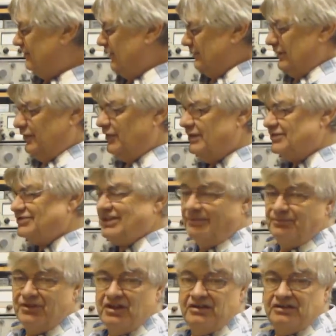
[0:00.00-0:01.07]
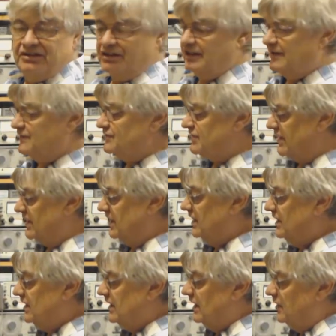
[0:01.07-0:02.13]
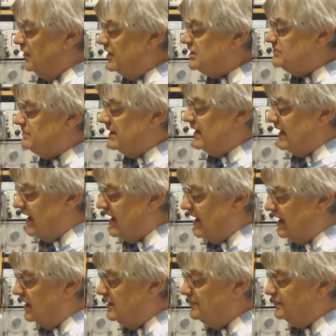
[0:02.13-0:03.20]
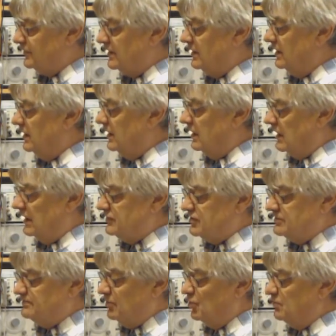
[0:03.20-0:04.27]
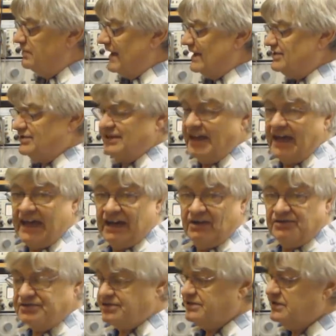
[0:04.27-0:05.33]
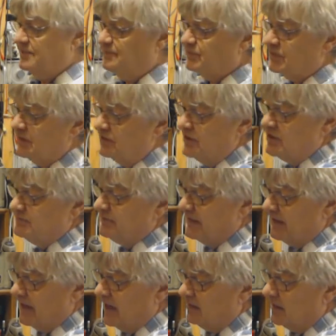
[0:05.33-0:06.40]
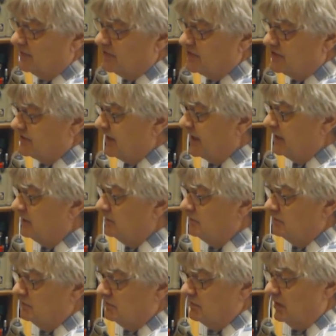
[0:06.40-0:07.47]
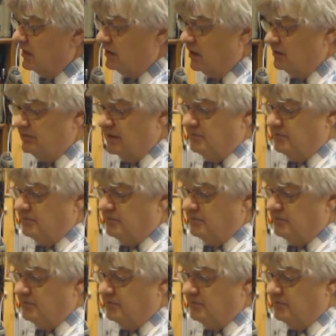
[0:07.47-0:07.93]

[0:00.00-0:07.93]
Probably think, oh, some nerd lives there. This bit here, I just brought back to the house. This bit here, I've just taken, I can't